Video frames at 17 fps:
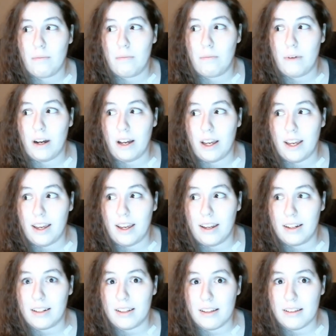
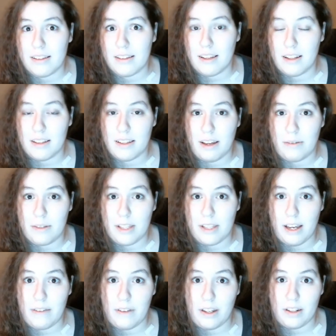But since I was
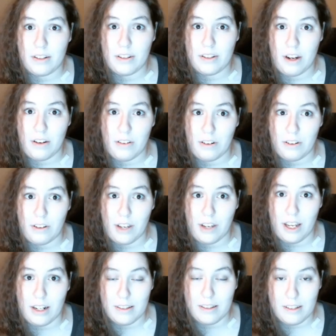having general
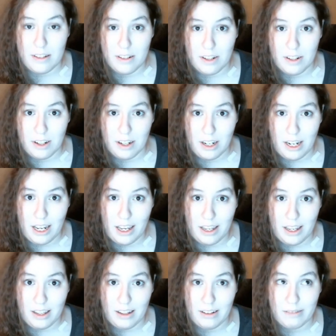anesthesia
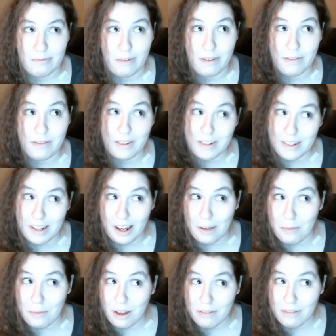today, my first
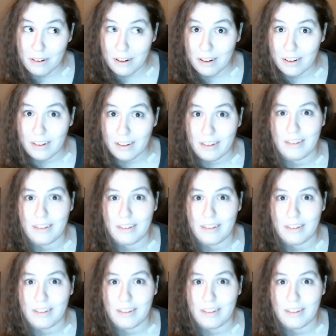time ever,